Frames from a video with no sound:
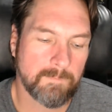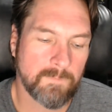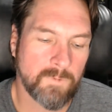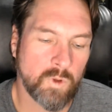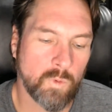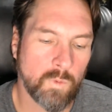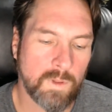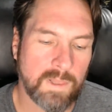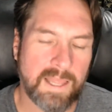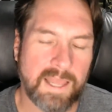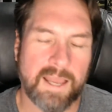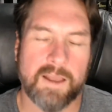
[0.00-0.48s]

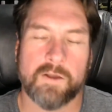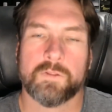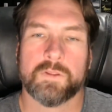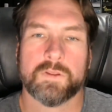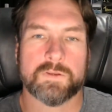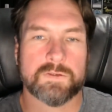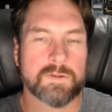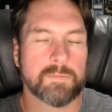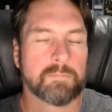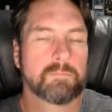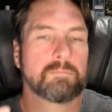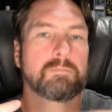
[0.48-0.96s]
you allow
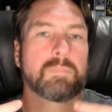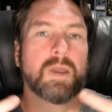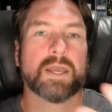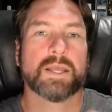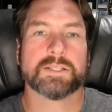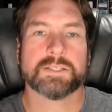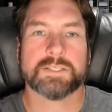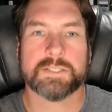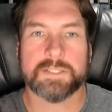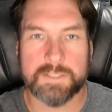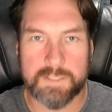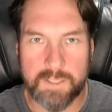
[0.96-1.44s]
this
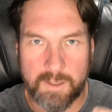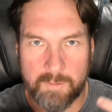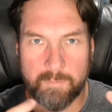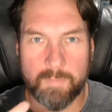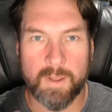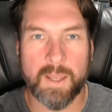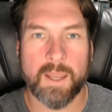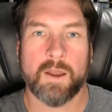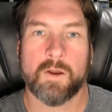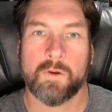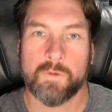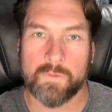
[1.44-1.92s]
immense
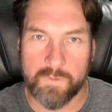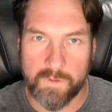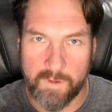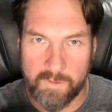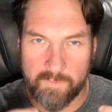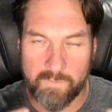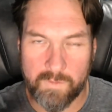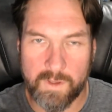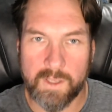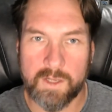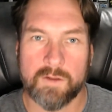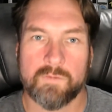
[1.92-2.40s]
amount
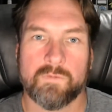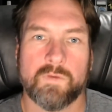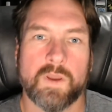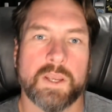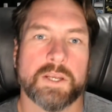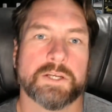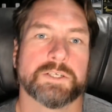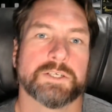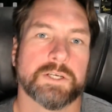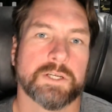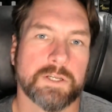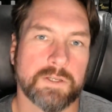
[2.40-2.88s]
of
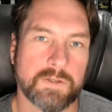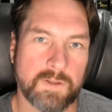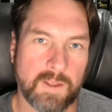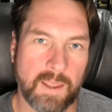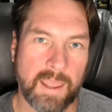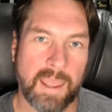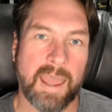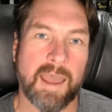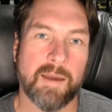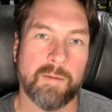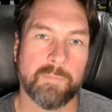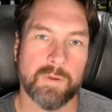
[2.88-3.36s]
innovation to
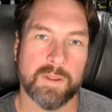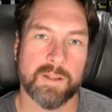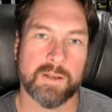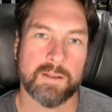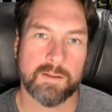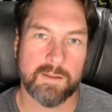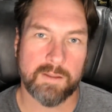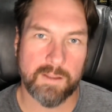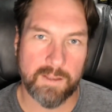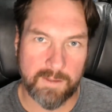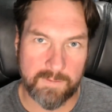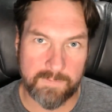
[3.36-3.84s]

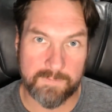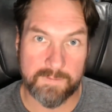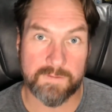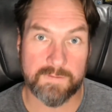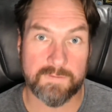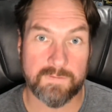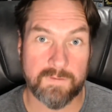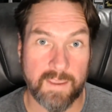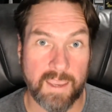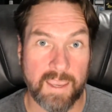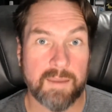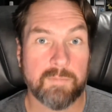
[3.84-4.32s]
happen in
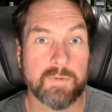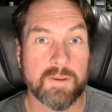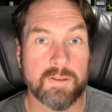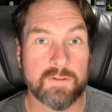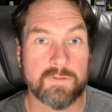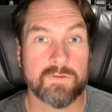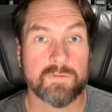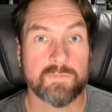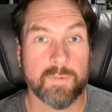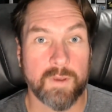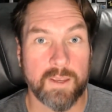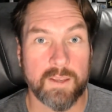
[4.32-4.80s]
this
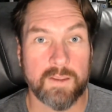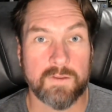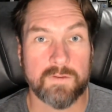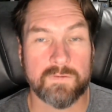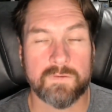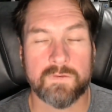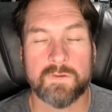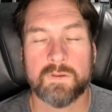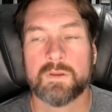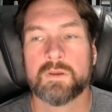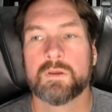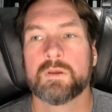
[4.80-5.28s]
gaming
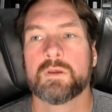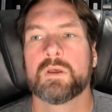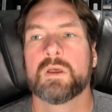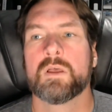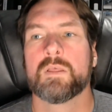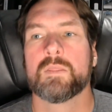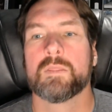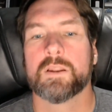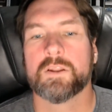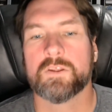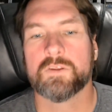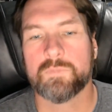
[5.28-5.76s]
space
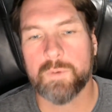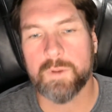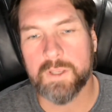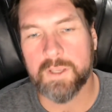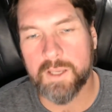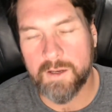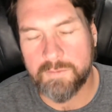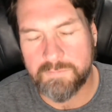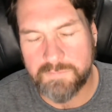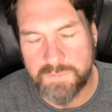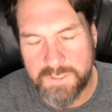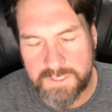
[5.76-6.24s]
that has
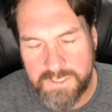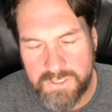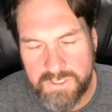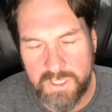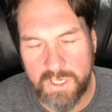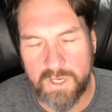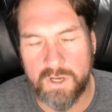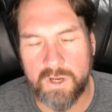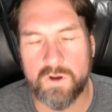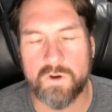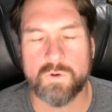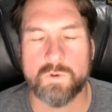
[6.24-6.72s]
become
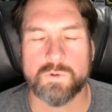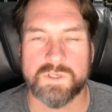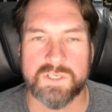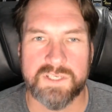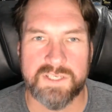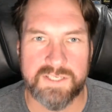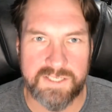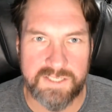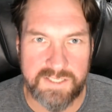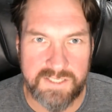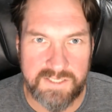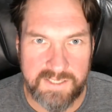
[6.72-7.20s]
so
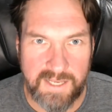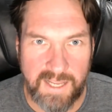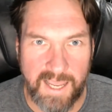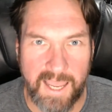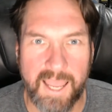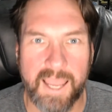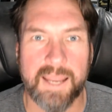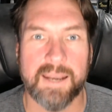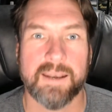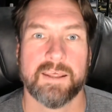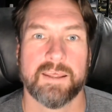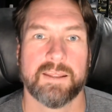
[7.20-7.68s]

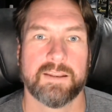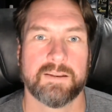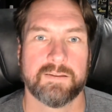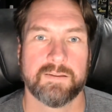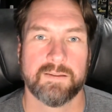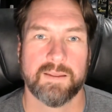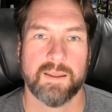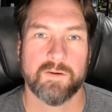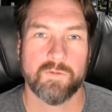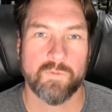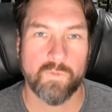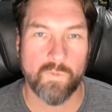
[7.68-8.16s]

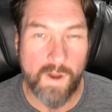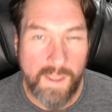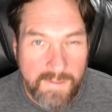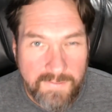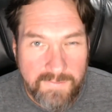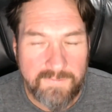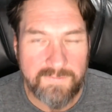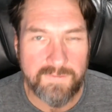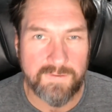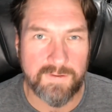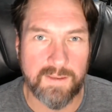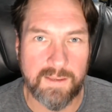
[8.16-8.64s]
stagnant and
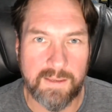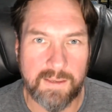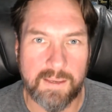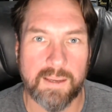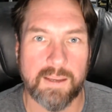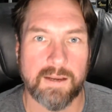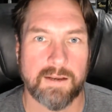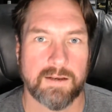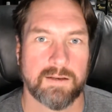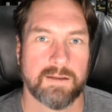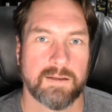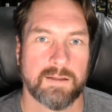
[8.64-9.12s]

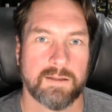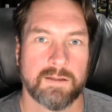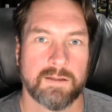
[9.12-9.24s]
rent-seeking,